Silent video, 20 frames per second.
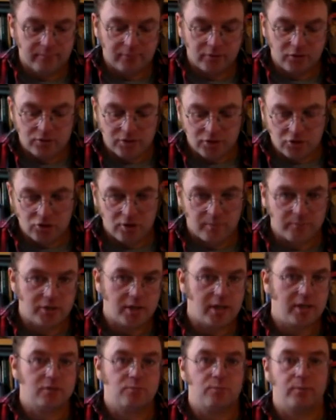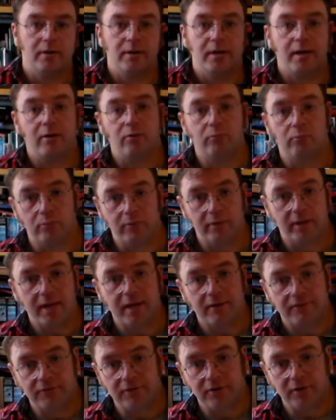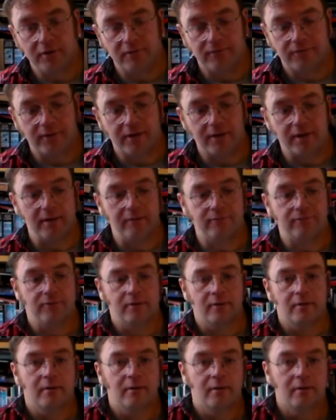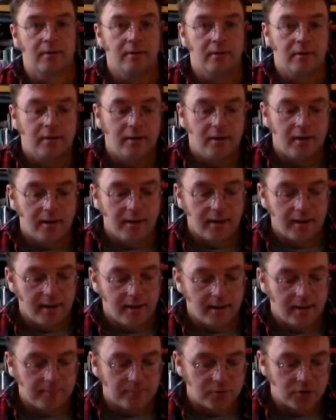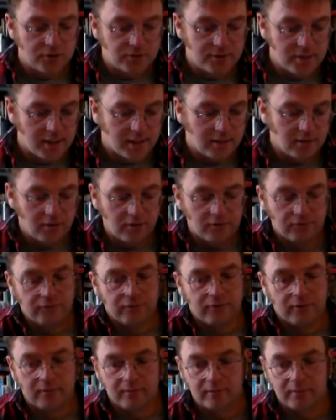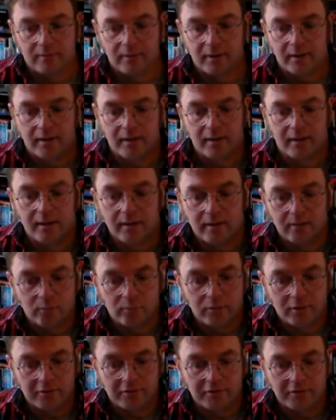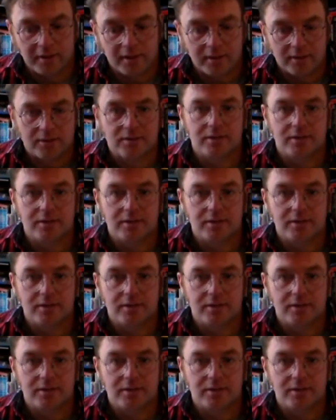using jump jets, but now with the F-35. So taking off with the